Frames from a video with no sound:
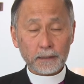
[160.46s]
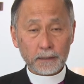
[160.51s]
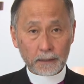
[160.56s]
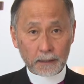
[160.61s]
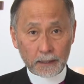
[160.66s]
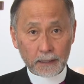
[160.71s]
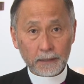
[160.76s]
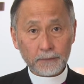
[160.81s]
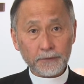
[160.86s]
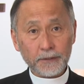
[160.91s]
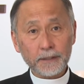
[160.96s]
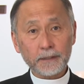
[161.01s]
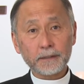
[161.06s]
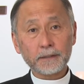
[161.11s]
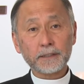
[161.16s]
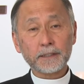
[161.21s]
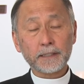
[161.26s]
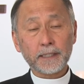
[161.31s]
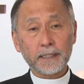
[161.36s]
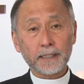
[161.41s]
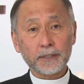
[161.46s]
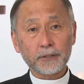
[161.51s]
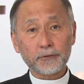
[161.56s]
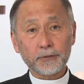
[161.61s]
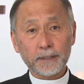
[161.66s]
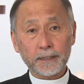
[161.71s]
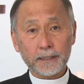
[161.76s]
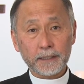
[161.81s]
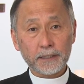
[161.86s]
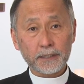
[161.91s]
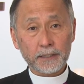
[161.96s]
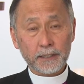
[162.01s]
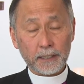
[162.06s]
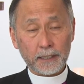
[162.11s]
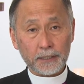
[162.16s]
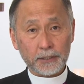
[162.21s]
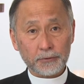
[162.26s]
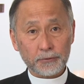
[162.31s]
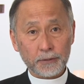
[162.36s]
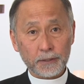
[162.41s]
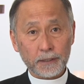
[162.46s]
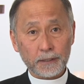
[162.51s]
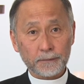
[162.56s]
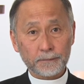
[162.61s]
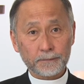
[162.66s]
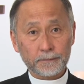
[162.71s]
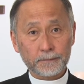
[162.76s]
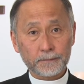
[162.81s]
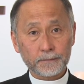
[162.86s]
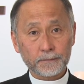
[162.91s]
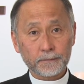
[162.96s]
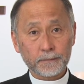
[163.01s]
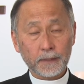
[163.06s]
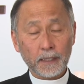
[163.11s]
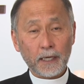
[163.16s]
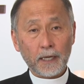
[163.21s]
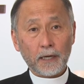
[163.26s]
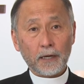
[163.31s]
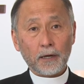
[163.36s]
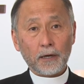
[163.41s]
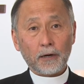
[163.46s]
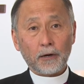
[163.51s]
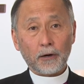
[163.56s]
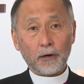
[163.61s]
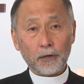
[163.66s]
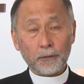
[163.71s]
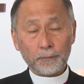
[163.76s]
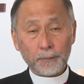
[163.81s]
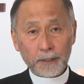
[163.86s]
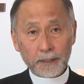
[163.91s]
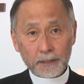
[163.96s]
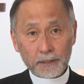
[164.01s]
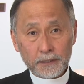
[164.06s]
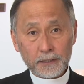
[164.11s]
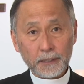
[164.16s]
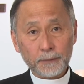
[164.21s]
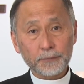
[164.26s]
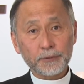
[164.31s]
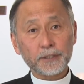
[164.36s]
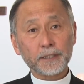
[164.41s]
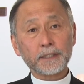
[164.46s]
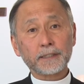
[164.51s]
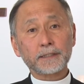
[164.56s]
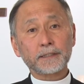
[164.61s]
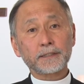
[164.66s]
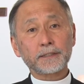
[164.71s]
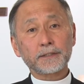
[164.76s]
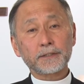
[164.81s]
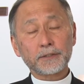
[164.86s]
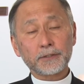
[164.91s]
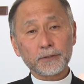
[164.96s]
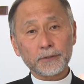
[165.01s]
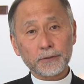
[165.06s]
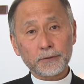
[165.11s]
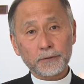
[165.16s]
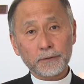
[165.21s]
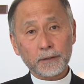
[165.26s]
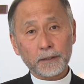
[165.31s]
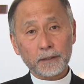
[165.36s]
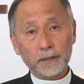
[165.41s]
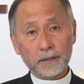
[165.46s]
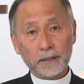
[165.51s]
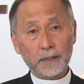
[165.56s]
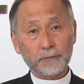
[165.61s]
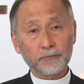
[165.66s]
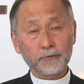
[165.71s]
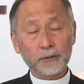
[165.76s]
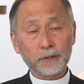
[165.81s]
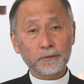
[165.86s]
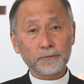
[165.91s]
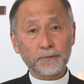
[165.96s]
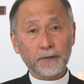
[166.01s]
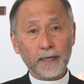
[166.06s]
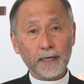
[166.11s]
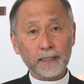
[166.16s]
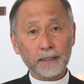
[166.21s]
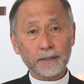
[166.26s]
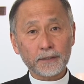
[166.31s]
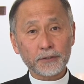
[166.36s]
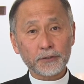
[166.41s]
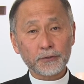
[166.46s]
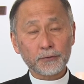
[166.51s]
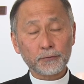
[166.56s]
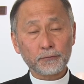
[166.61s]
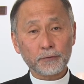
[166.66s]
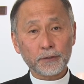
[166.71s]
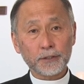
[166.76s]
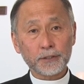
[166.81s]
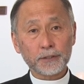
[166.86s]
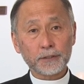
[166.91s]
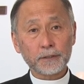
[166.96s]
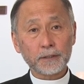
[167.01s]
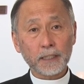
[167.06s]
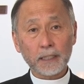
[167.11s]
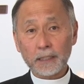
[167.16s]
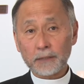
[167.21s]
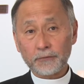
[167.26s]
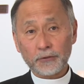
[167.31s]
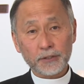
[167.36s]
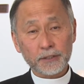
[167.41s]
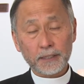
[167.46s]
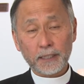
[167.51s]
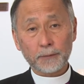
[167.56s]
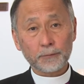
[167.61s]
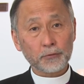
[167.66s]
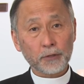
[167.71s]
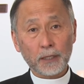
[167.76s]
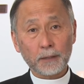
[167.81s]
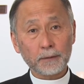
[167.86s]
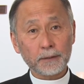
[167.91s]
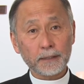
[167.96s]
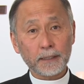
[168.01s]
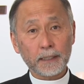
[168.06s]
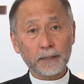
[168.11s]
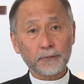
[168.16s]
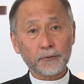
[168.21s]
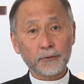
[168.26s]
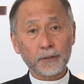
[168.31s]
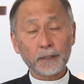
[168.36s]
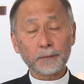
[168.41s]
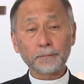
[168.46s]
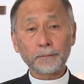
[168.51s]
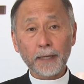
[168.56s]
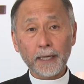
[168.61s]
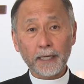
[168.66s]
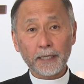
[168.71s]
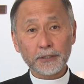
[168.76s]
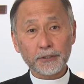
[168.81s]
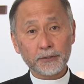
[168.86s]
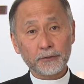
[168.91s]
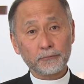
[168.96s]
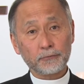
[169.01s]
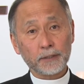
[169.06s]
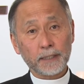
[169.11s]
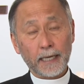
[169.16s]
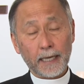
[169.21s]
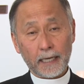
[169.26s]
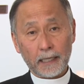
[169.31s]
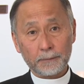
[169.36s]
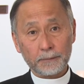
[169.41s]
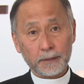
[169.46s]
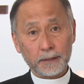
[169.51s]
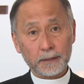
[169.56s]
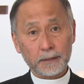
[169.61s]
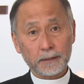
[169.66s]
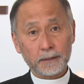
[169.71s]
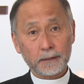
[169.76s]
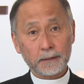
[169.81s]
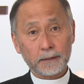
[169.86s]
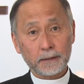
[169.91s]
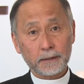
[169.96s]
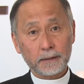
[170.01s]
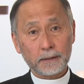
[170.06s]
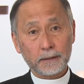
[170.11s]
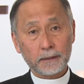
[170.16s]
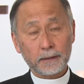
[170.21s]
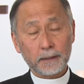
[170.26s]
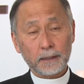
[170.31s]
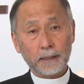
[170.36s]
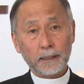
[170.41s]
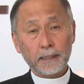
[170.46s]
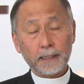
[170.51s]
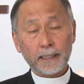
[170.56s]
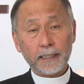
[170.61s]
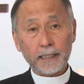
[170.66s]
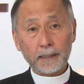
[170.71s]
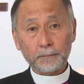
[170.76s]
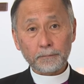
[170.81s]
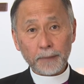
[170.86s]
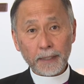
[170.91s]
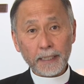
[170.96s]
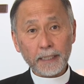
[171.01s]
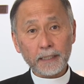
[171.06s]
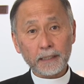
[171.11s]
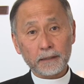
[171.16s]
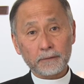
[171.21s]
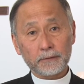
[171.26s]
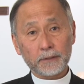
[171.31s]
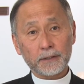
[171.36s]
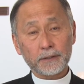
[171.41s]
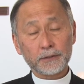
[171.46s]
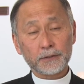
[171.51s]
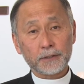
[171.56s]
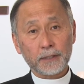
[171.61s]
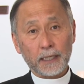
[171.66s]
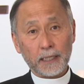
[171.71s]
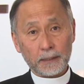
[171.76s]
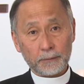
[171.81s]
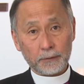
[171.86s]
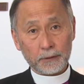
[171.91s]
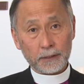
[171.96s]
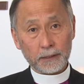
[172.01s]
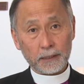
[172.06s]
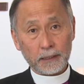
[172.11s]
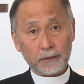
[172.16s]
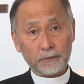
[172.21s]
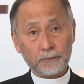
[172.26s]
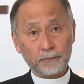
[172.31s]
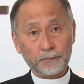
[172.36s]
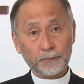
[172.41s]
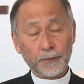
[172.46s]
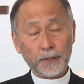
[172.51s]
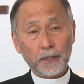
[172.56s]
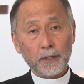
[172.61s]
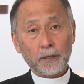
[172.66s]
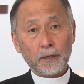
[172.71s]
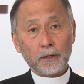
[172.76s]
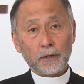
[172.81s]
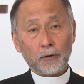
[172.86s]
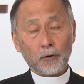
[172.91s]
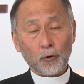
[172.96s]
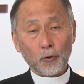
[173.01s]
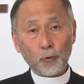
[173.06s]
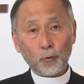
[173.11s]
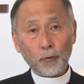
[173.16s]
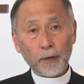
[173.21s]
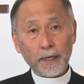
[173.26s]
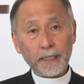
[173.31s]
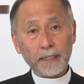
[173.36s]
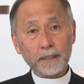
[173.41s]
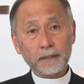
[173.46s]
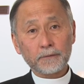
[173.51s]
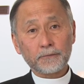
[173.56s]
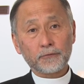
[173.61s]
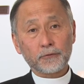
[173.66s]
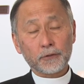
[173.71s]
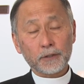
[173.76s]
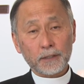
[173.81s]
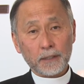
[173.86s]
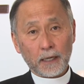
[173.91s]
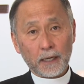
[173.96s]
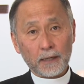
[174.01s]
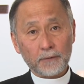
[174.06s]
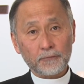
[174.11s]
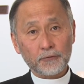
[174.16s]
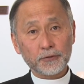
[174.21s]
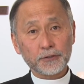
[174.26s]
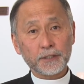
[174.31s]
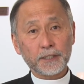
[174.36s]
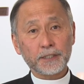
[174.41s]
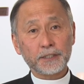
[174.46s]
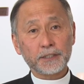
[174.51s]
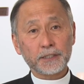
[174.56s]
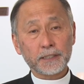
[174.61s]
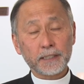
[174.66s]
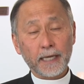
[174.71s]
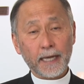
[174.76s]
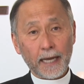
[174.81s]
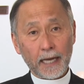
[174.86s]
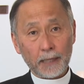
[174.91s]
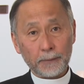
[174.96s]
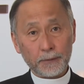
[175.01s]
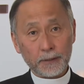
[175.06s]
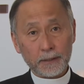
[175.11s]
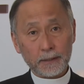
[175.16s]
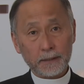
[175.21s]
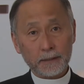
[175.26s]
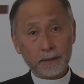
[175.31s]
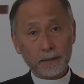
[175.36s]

living together in this country, are being subjected to a level of violence which none of us had probably ever imagined would happen. And many of us, I believe, are waiting for a conversation to happen.